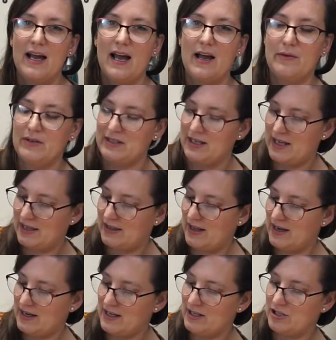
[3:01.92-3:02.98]
I would take
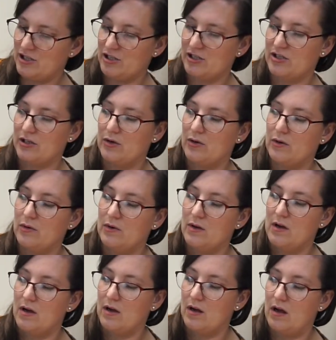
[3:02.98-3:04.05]
that inch or so
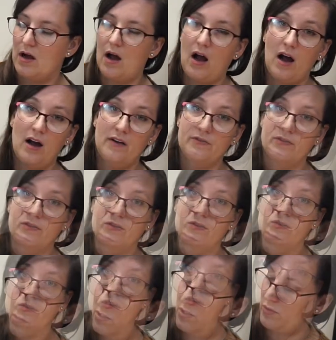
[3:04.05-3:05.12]
off
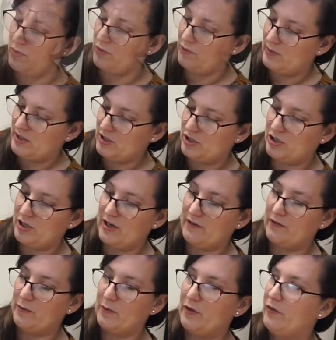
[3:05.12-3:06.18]
so it would be straight
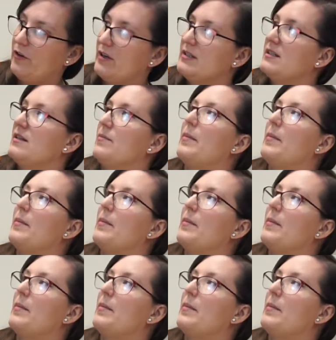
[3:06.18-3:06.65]
from the front to the